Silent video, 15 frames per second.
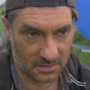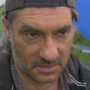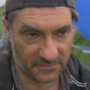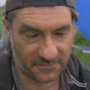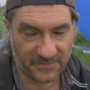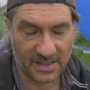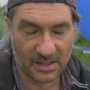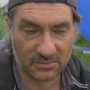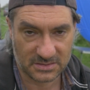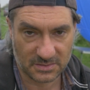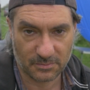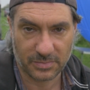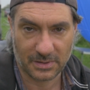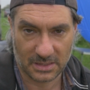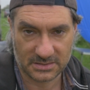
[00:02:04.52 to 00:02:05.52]
the
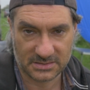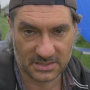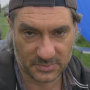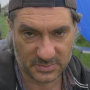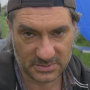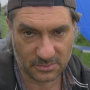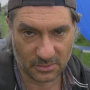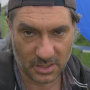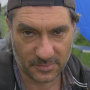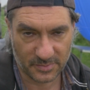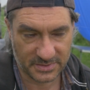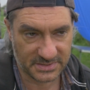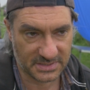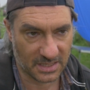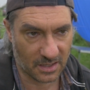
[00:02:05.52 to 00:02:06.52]
1,000+
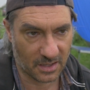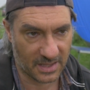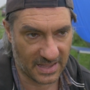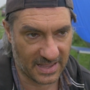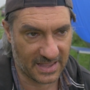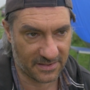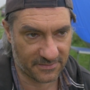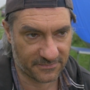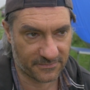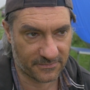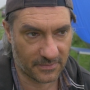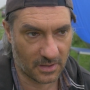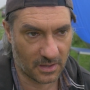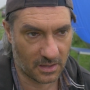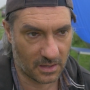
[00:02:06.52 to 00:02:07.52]
subscribers that I have
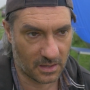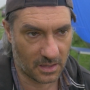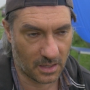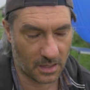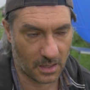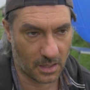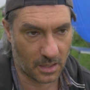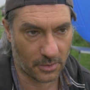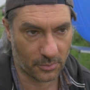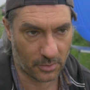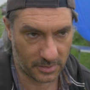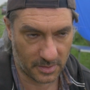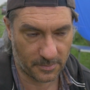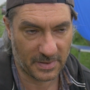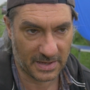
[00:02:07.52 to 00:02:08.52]
are
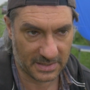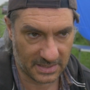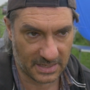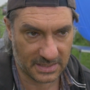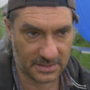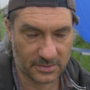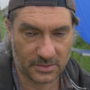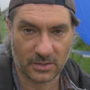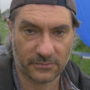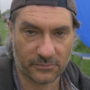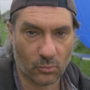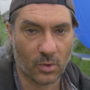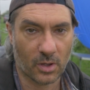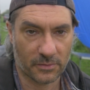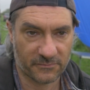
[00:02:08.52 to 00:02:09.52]
on the back end of
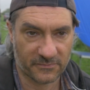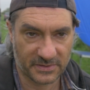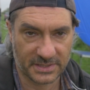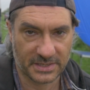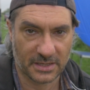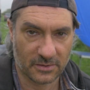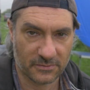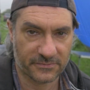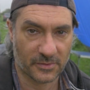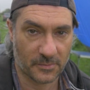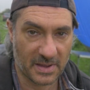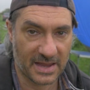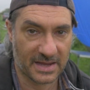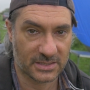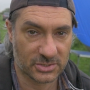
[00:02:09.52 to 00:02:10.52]
one video from
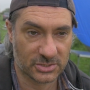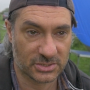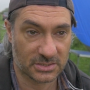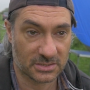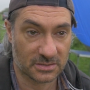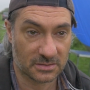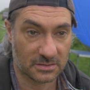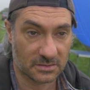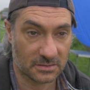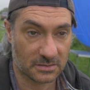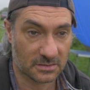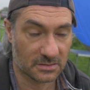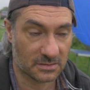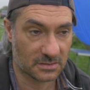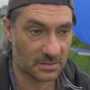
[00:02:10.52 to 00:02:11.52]
Ash.
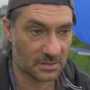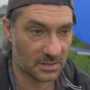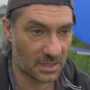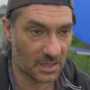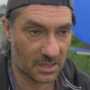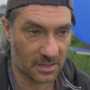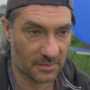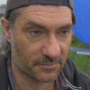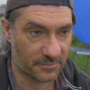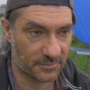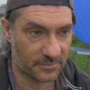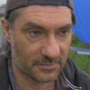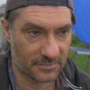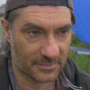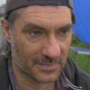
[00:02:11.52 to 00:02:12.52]
I
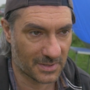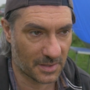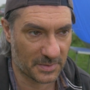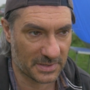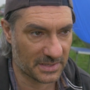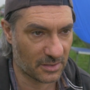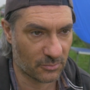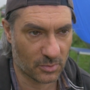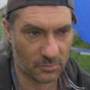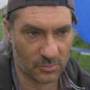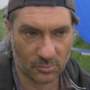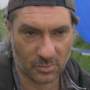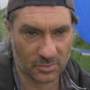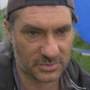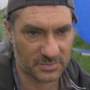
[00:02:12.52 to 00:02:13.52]
mean, no one
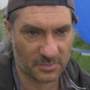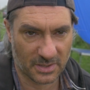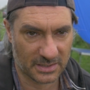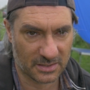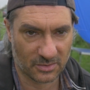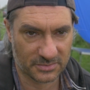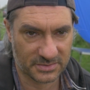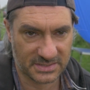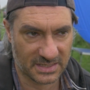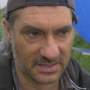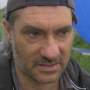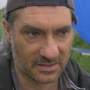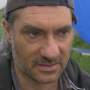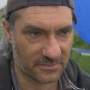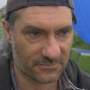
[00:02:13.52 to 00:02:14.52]
will watch my
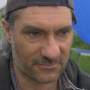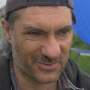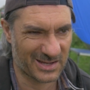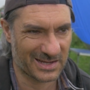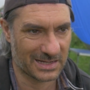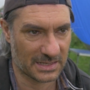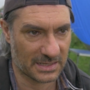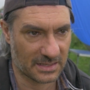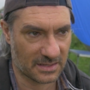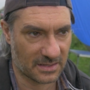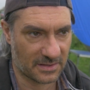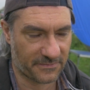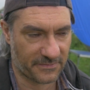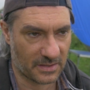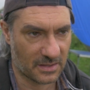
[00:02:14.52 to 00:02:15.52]
content, really.
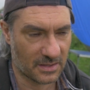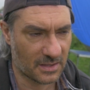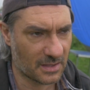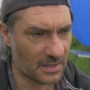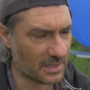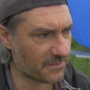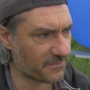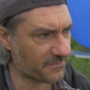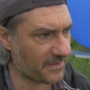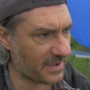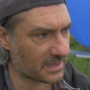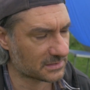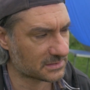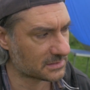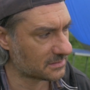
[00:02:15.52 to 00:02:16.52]
In
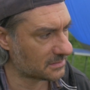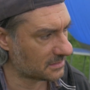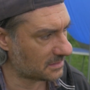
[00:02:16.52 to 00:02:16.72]
fact,